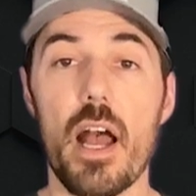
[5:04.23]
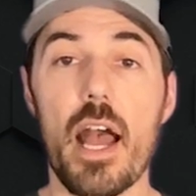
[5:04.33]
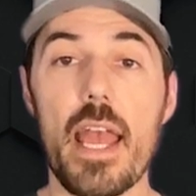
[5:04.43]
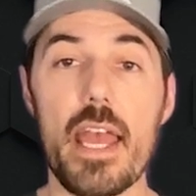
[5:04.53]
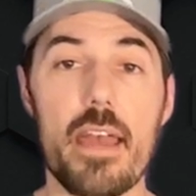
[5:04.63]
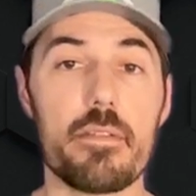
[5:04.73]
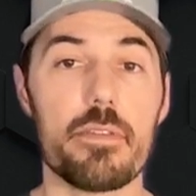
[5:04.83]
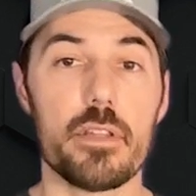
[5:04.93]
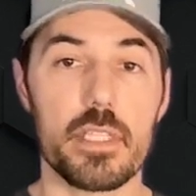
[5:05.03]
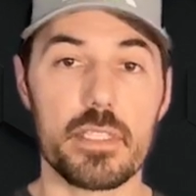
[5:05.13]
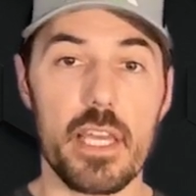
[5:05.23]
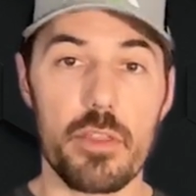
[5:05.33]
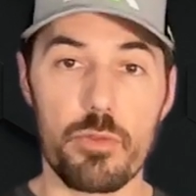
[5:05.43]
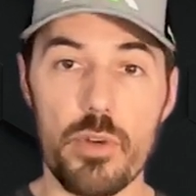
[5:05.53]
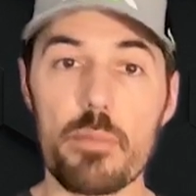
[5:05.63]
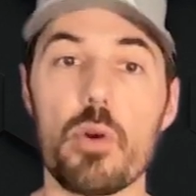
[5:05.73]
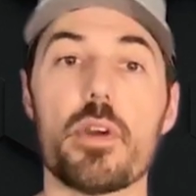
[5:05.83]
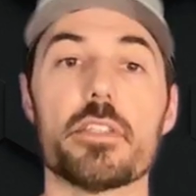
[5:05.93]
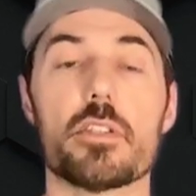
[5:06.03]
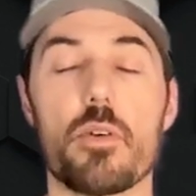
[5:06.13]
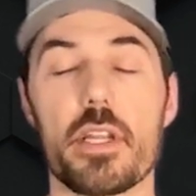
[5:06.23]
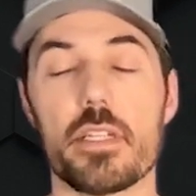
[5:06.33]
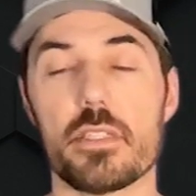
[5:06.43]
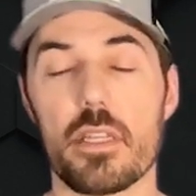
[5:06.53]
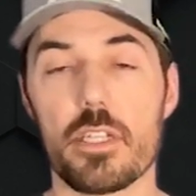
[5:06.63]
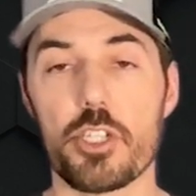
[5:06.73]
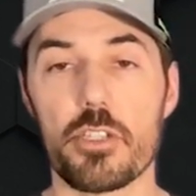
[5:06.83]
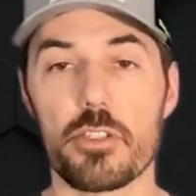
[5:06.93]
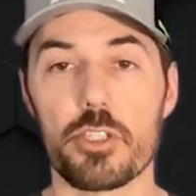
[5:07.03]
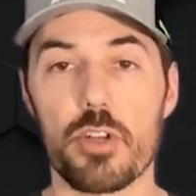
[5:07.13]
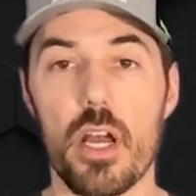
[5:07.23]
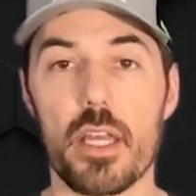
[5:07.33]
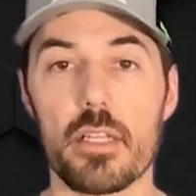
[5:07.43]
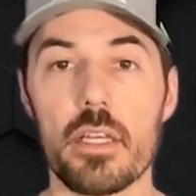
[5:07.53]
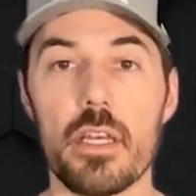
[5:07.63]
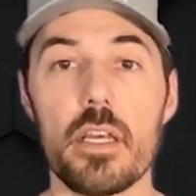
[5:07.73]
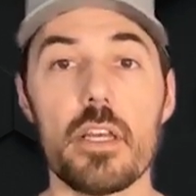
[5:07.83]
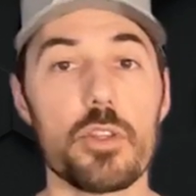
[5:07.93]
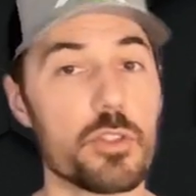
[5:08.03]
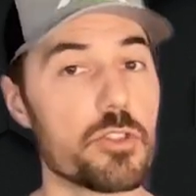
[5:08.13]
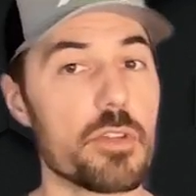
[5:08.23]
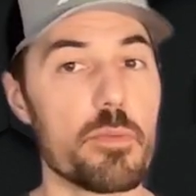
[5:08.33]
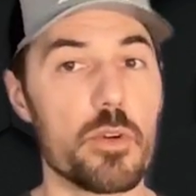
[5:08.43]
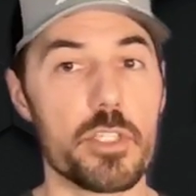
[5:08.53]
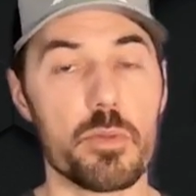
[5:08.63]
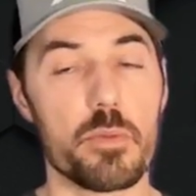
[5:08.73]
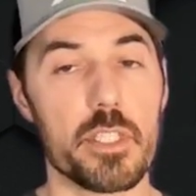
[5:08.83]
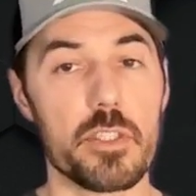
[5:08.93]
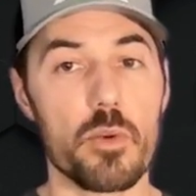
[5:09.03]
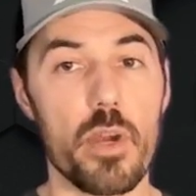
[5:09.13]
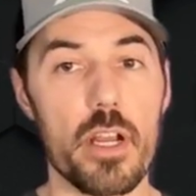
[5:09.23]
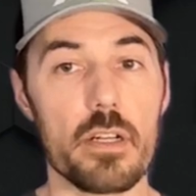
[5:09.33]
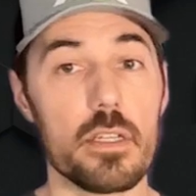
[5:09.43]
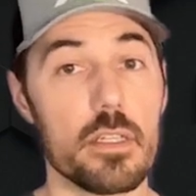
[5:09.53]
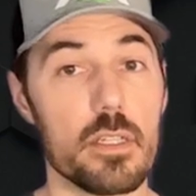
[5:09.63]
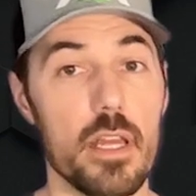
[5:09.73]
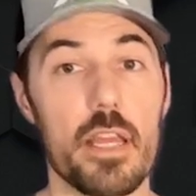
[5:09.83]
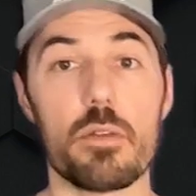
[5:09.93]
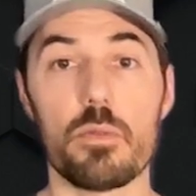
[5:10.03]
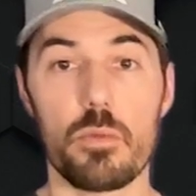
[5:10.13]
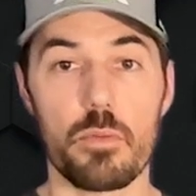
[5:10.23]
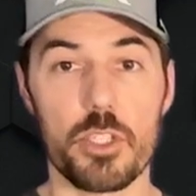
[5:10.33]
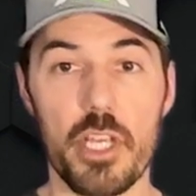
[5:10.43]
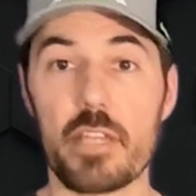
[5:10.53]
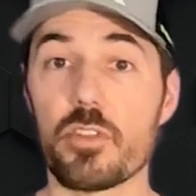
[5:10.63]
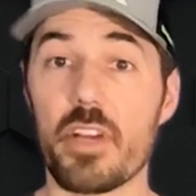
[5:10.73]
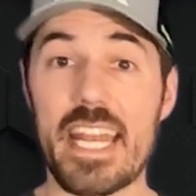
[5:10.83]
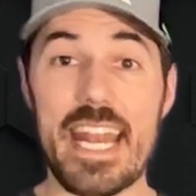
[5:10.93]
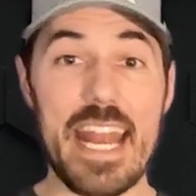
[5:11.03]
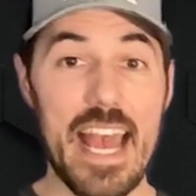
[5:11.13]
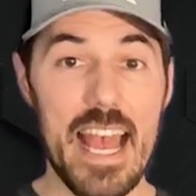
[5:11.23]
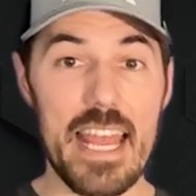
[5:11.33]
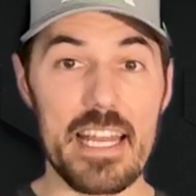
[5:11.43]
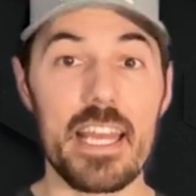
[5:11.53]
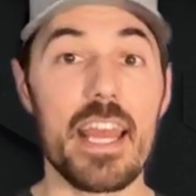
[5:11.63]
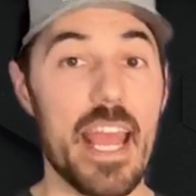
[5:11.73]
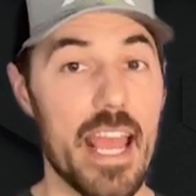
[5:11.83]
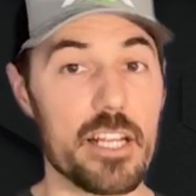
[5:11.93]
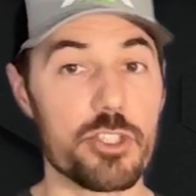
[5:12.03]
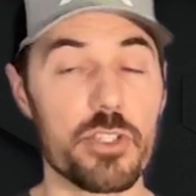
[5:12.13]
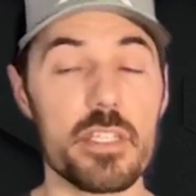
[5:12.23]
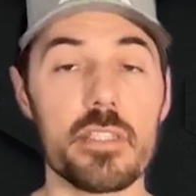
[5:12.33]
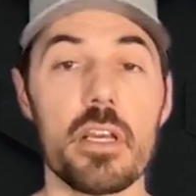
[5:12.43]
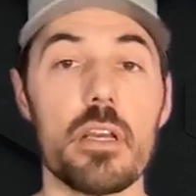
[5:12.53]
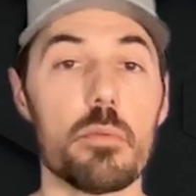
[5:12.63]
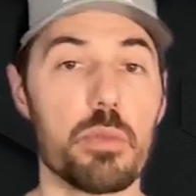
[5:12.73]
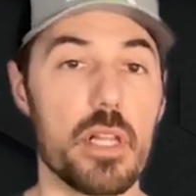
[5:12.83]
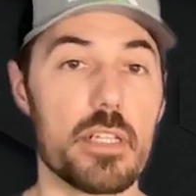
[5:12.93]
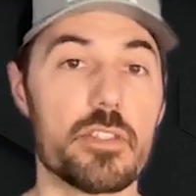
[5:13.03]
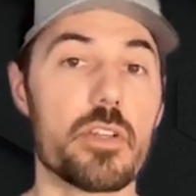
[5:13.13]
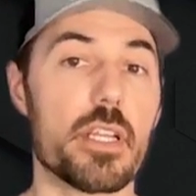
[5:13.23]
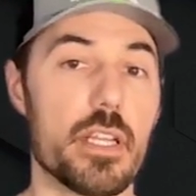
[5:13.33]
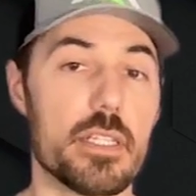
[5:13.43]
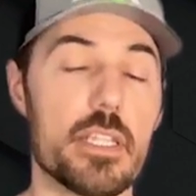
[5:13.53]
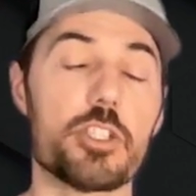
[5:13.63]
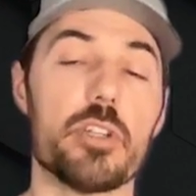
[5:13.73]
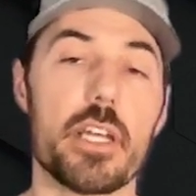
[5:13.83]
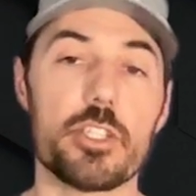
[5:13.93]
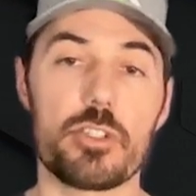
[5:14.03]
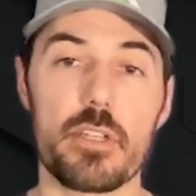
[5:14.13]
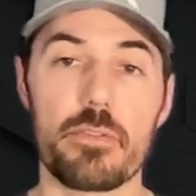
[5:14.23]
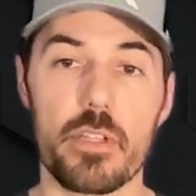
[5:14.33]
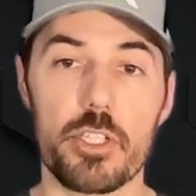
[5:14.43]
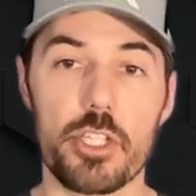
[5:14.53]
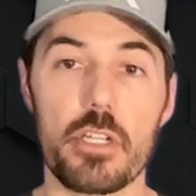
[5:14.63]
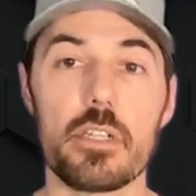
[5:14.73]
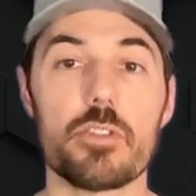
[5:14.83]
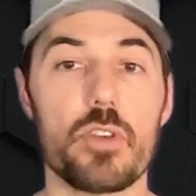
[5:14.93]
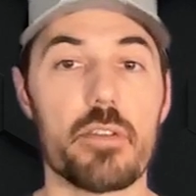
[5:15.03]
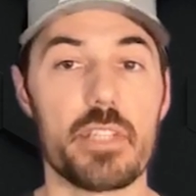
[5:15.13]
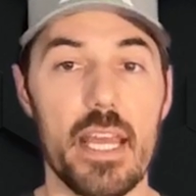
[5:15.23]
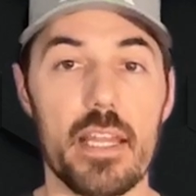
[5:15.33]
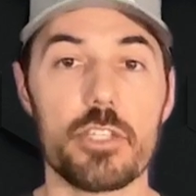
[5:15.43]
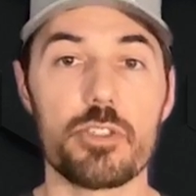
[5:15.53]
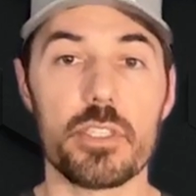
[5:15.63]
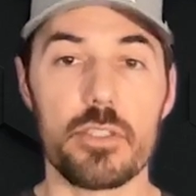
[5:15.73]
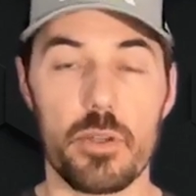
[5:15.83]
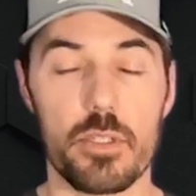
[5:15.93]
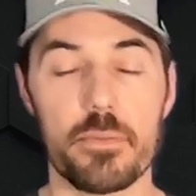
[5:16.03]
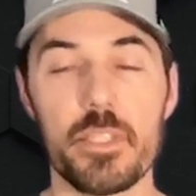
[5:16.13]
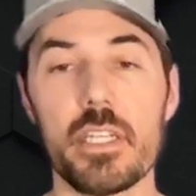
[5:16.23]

I have, let's say, 3 points going into this year's drawing, those 3 points will be squared, in which case I'll get 9 entries, plus I'll get an additional entry for this year. So I'll have 10 entries total.